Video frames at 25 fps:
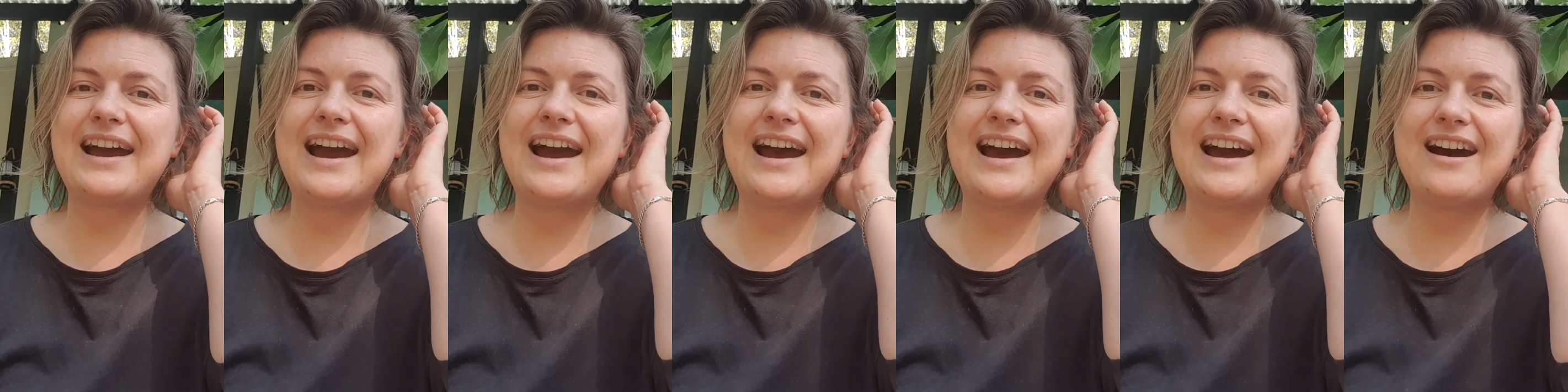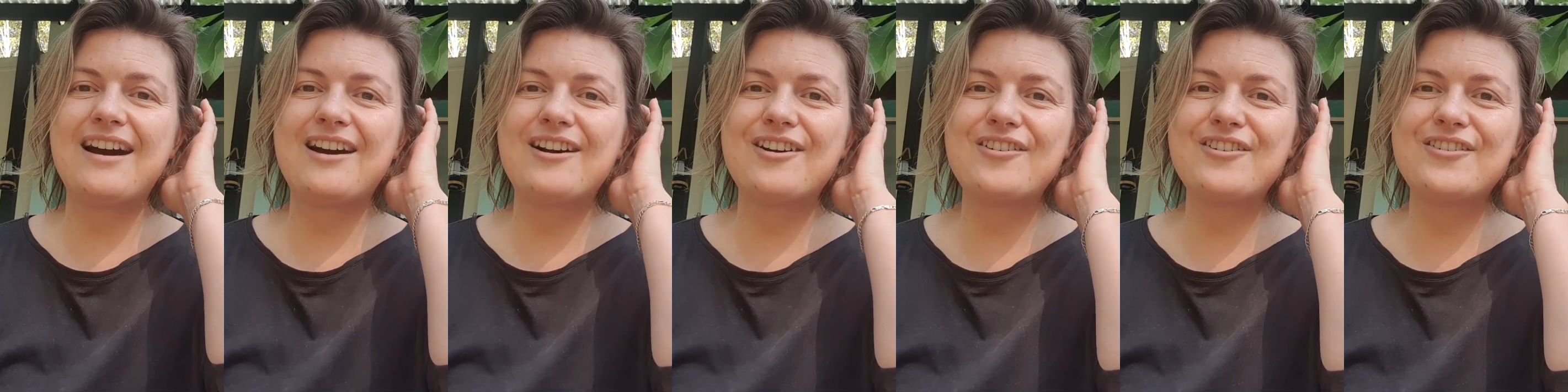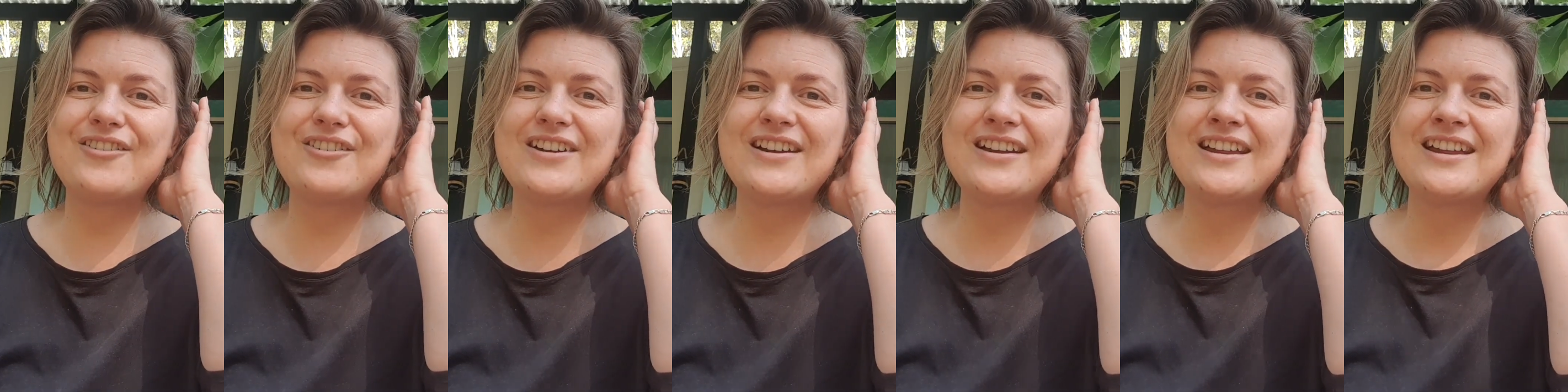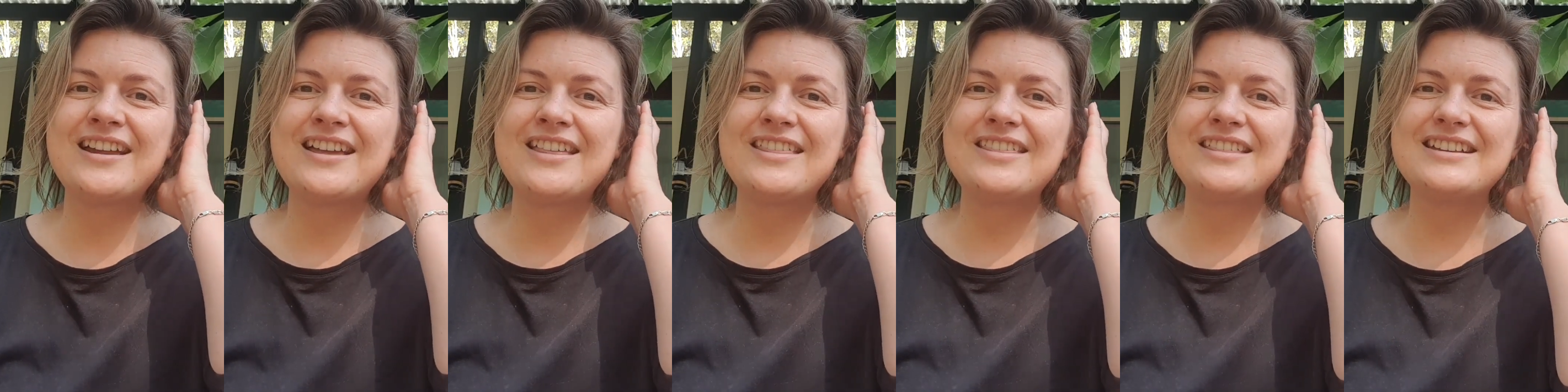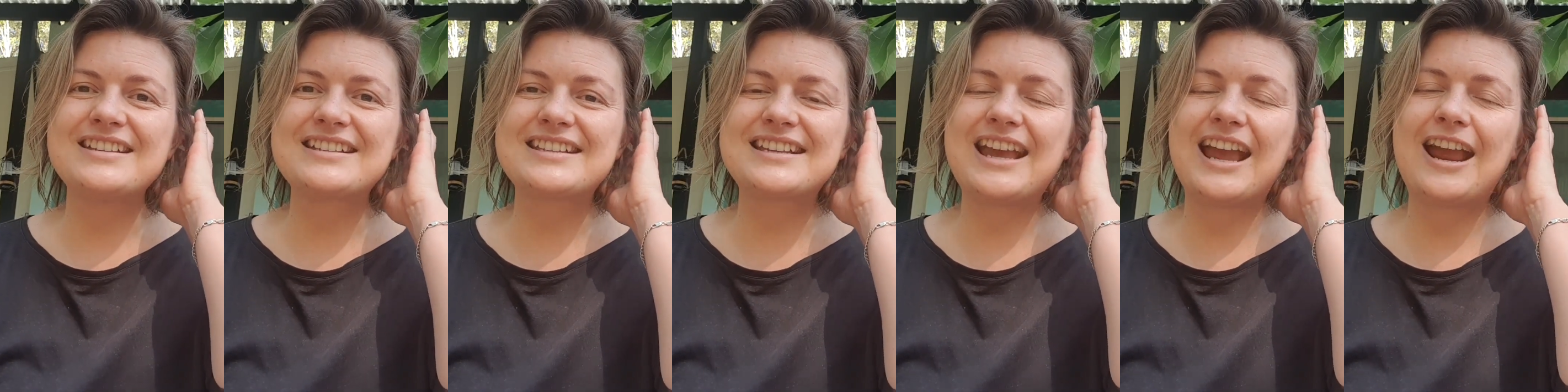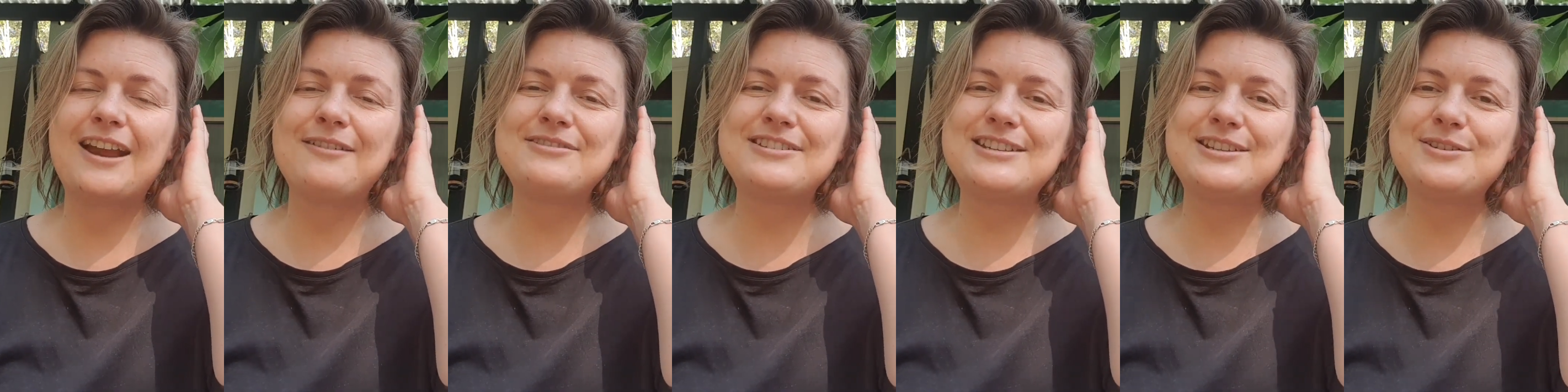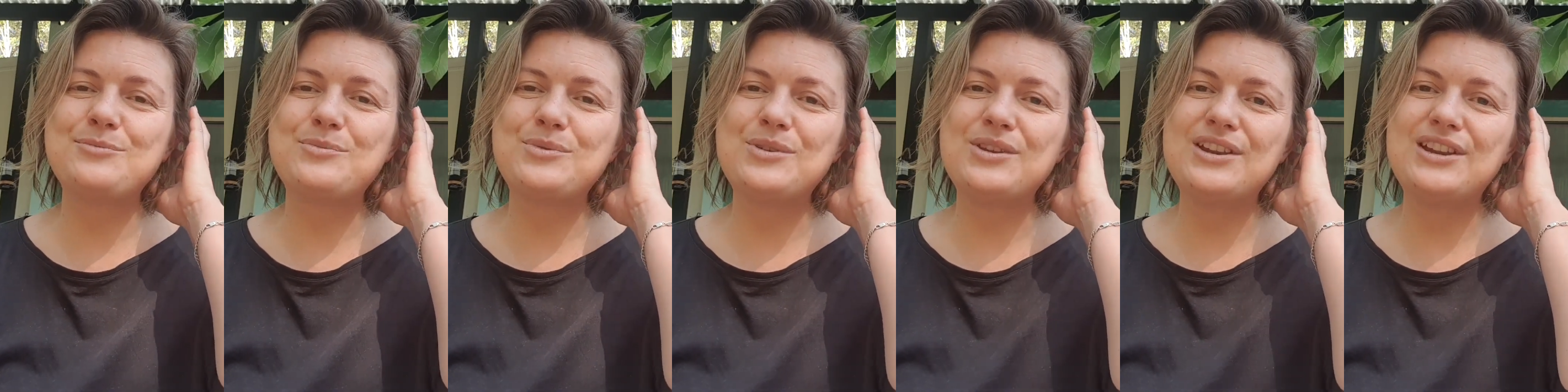how this came
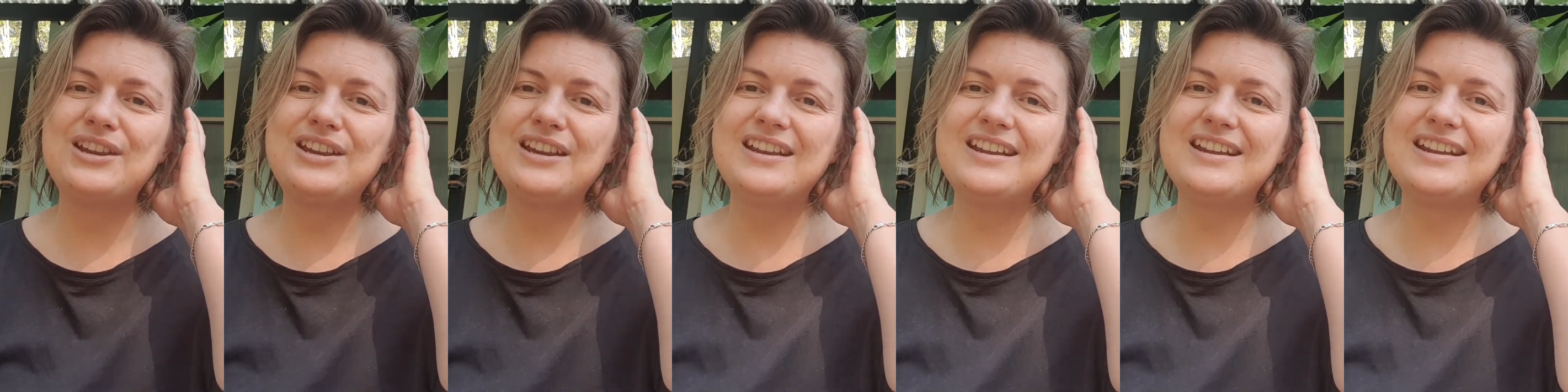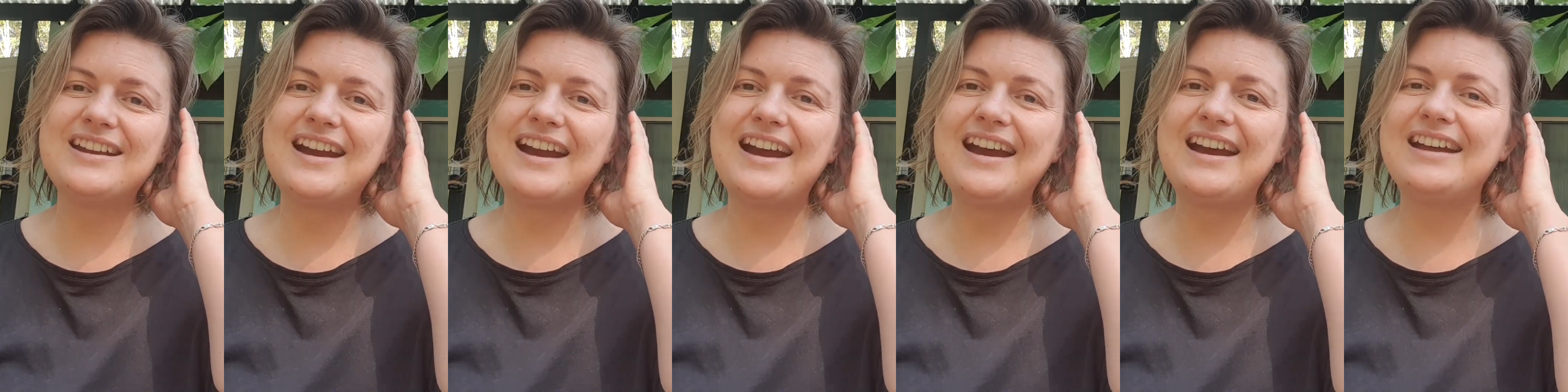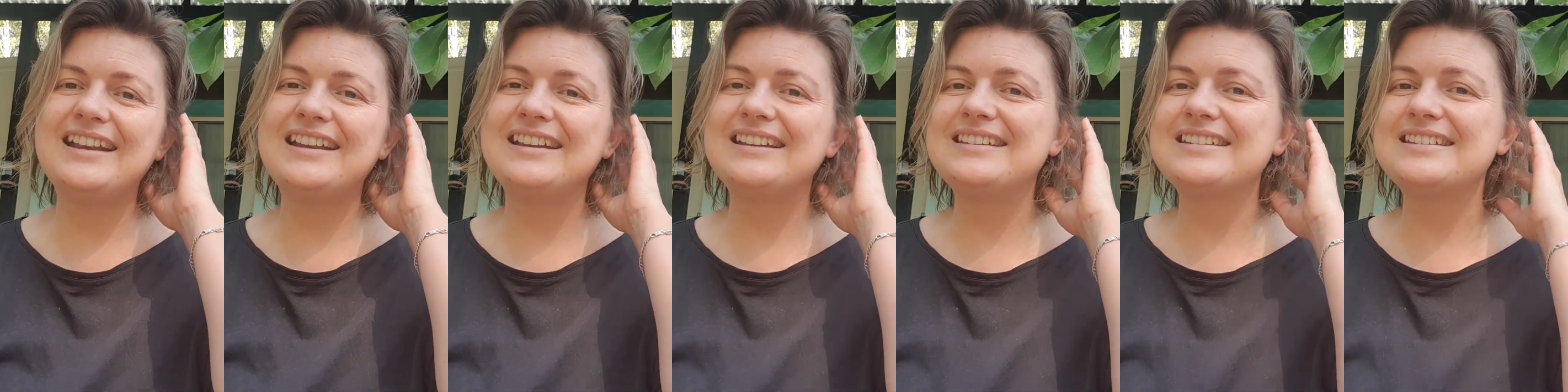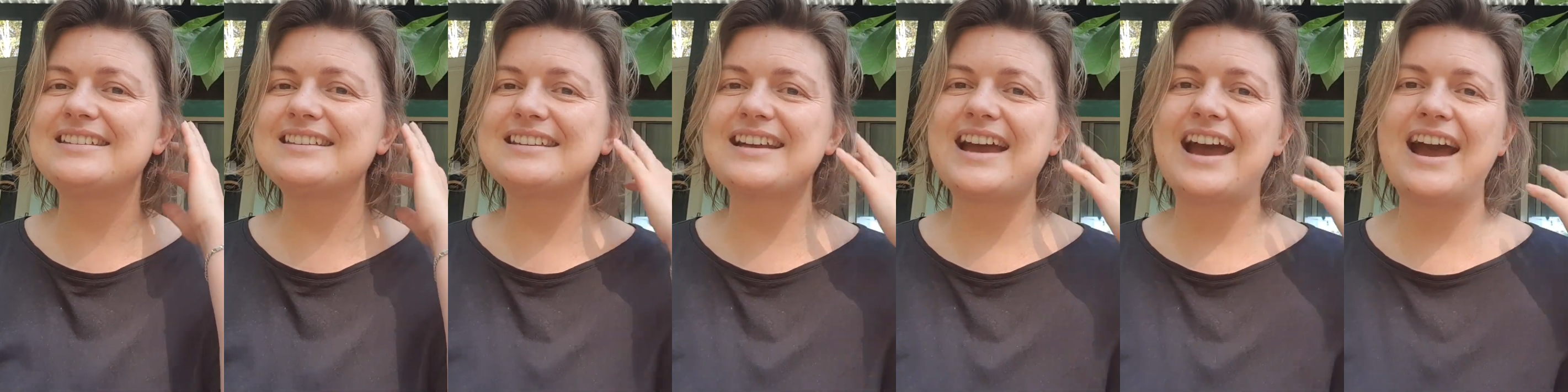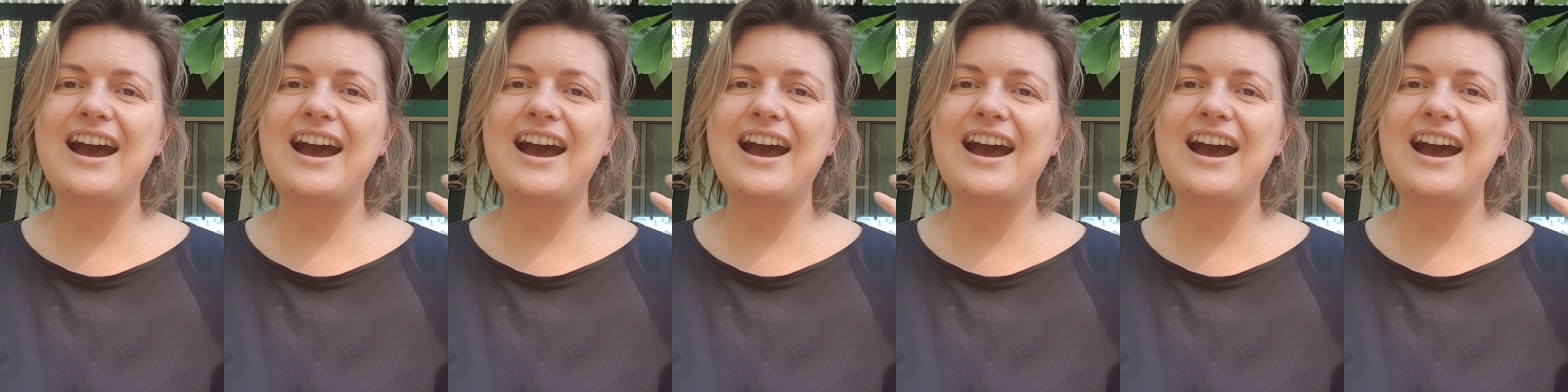to be and